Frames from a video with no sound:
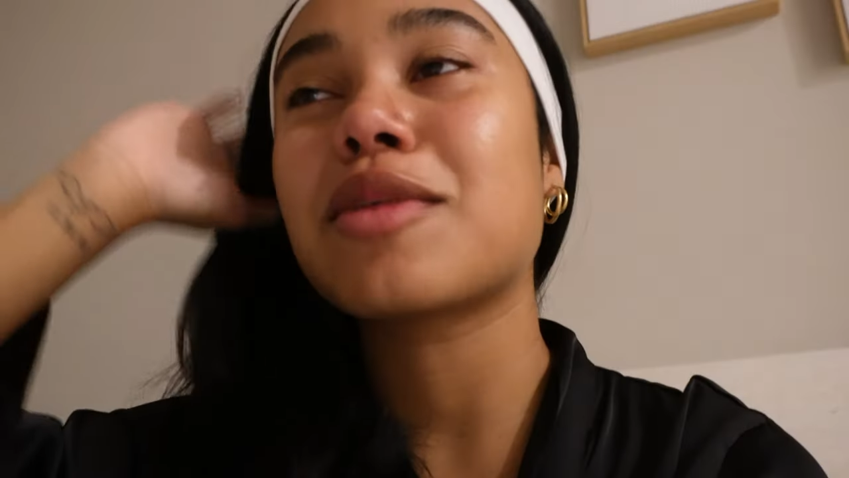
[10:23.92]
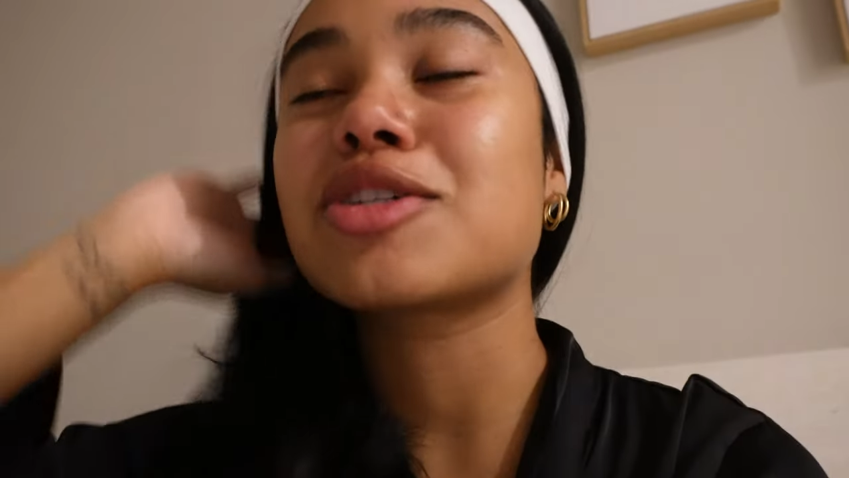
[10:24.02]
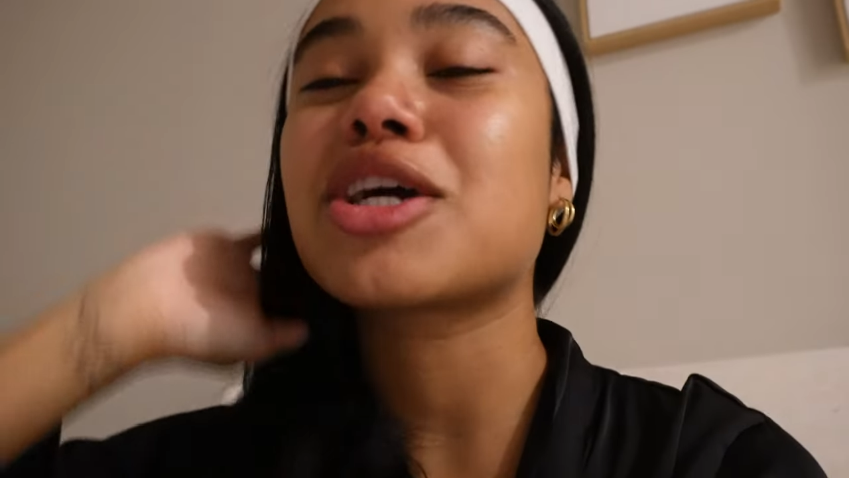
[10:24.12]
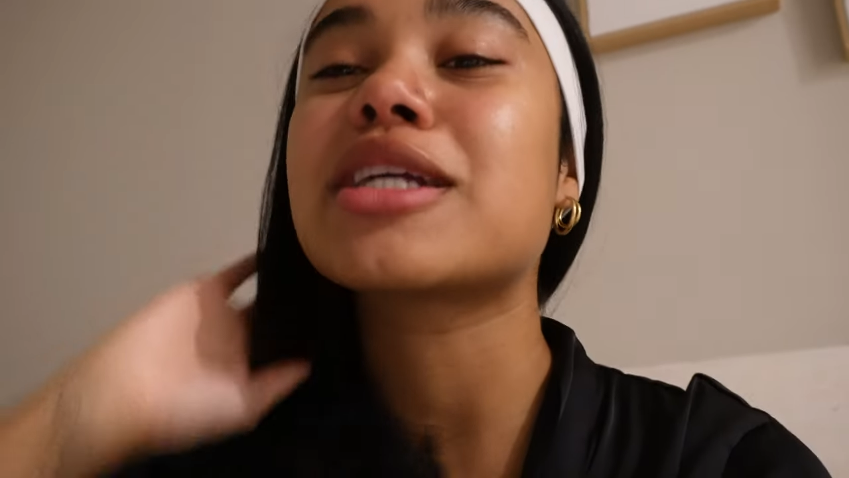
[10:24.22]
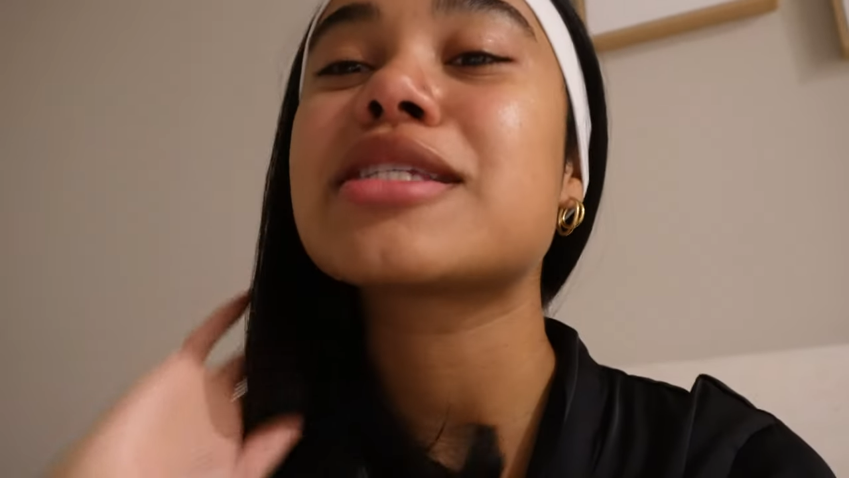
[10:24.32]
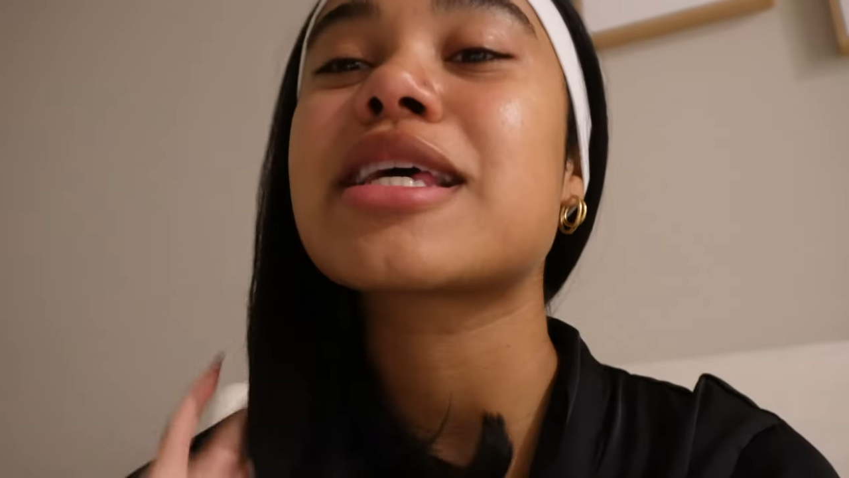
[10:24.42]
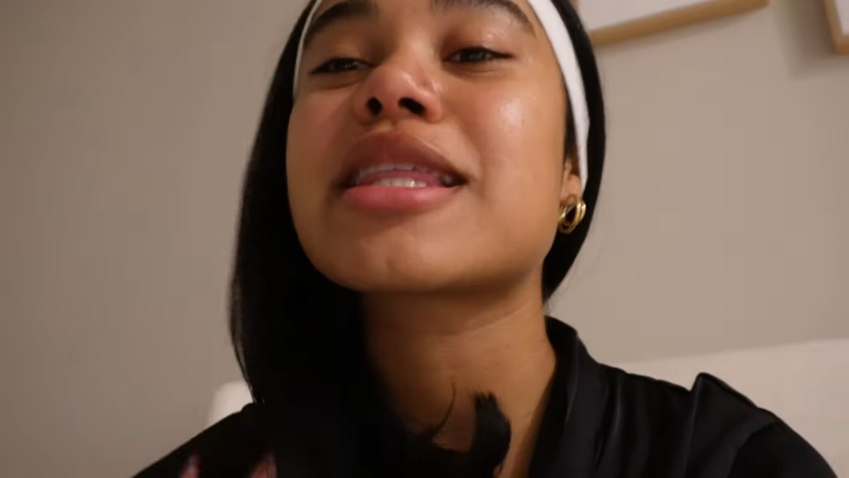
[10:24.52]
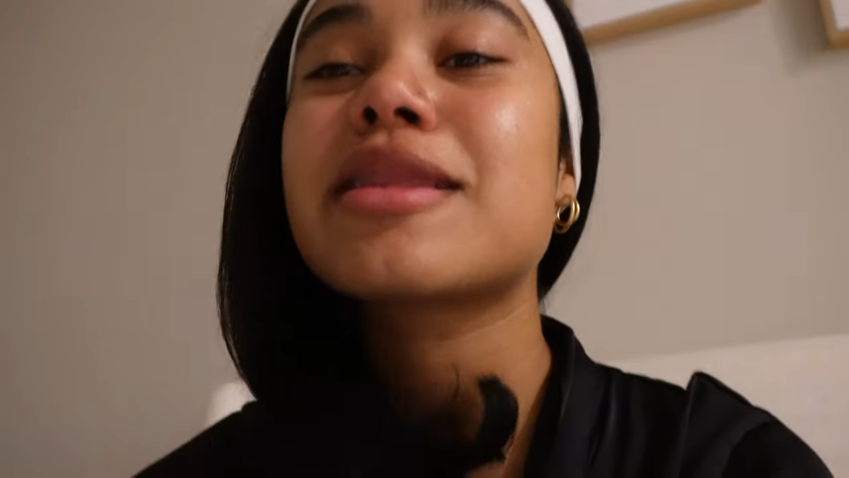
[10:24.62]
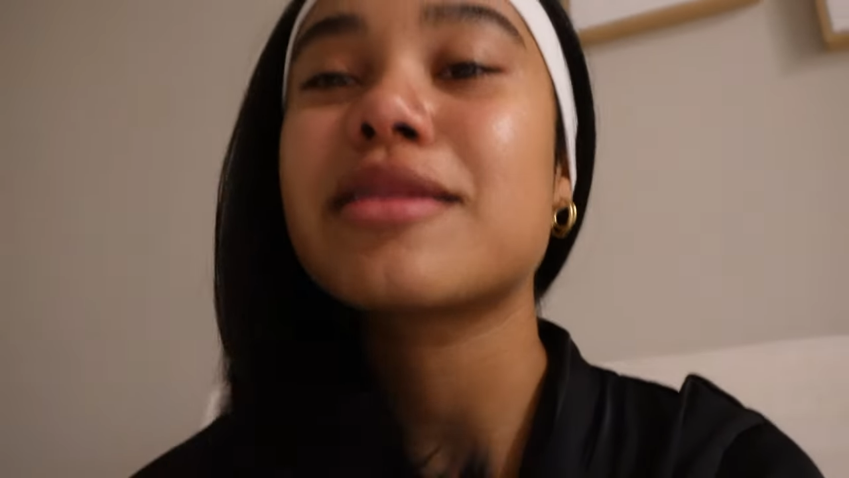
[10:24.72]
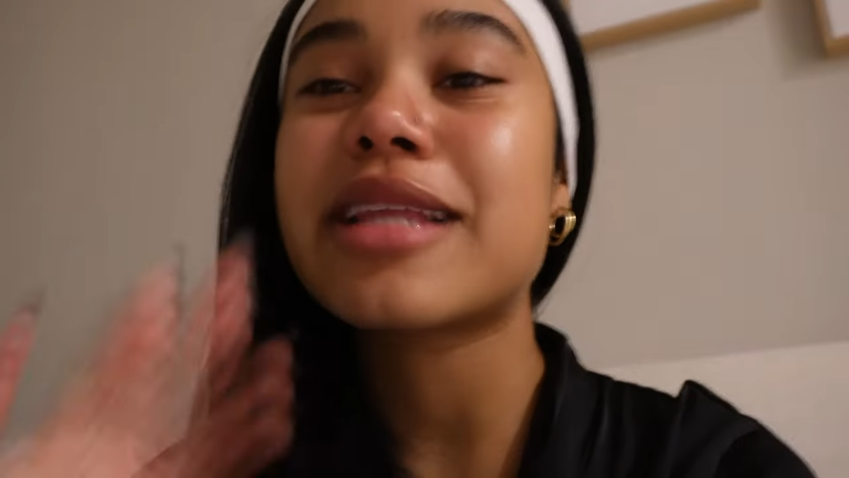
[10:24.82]
not trying to
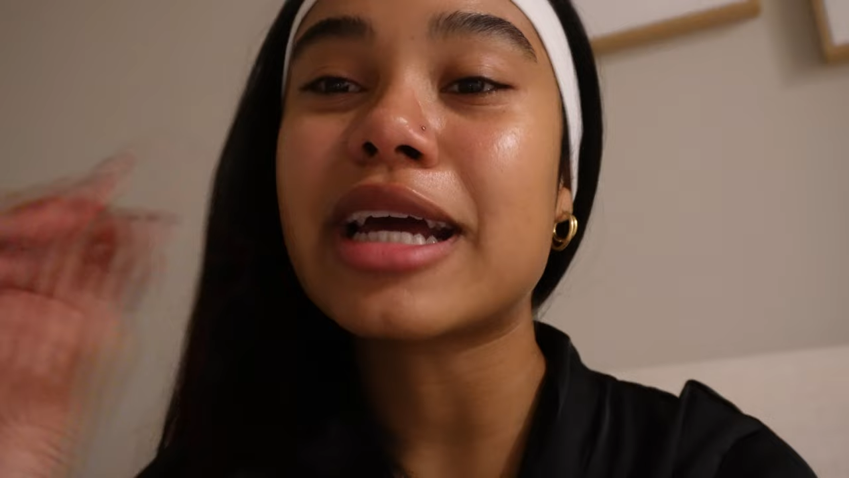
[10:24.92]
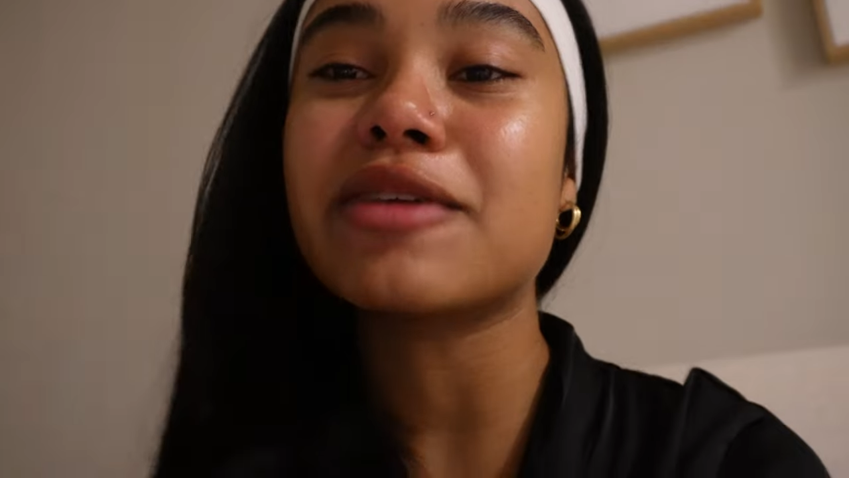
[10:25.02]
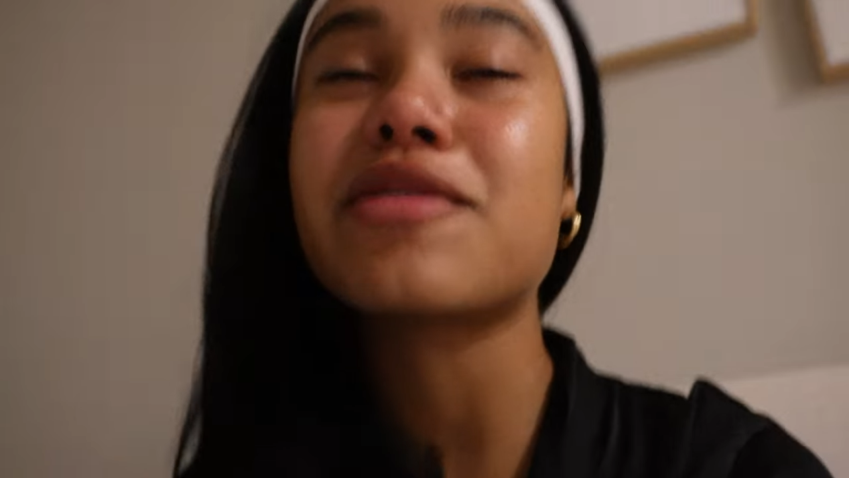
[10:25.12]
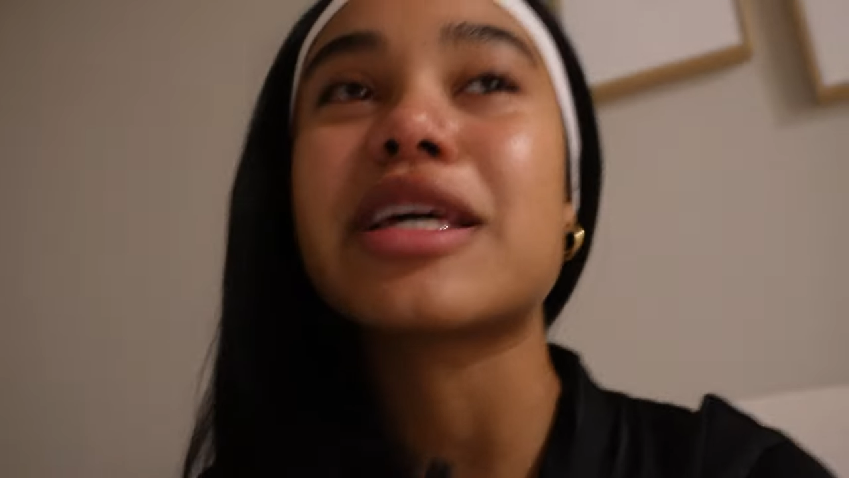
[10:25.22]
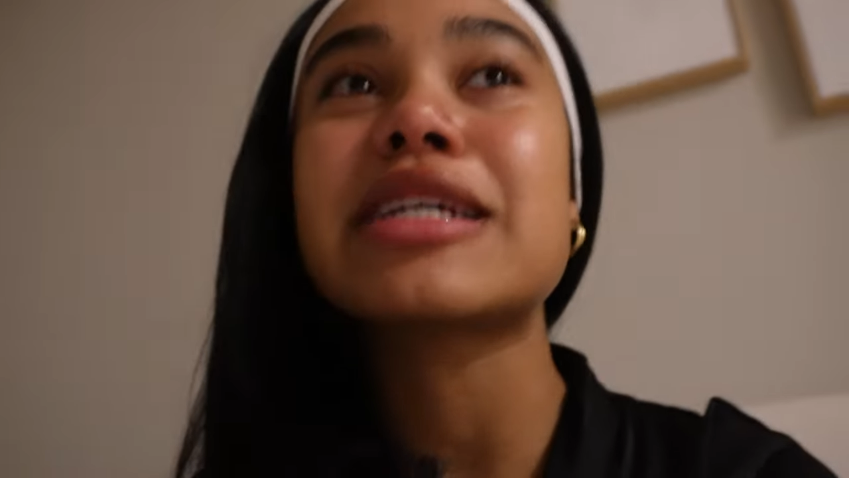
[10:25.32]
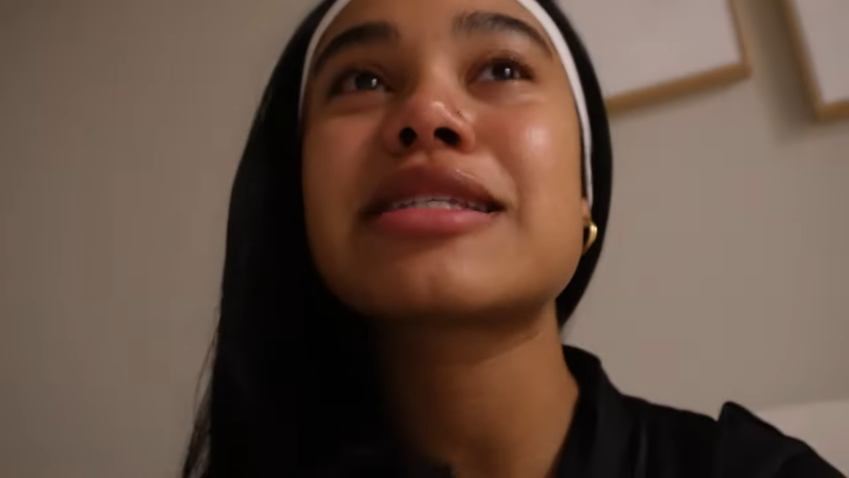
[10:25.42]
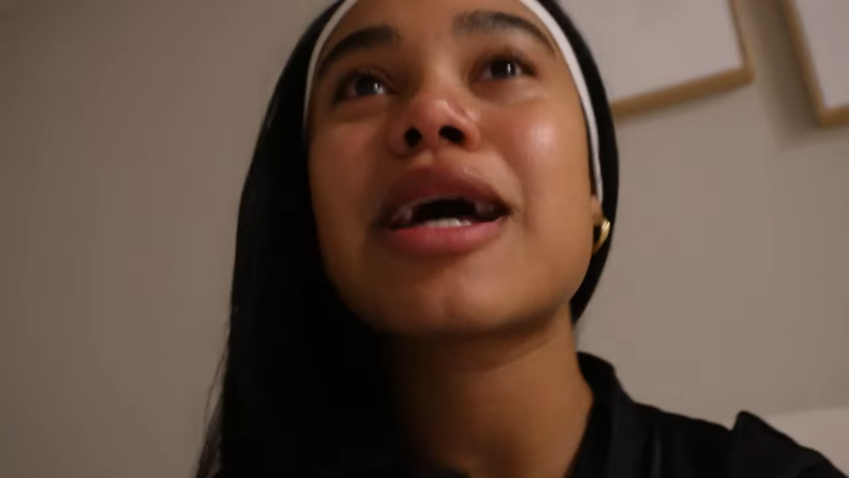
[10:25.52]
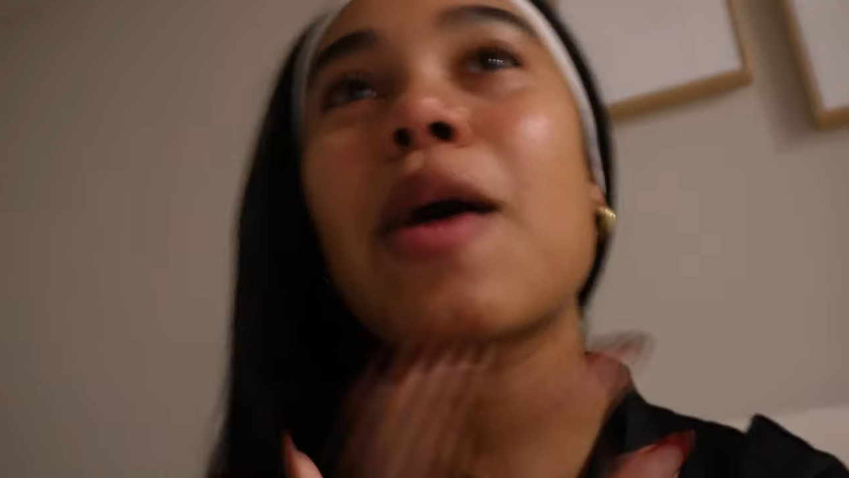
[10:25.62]
say negative things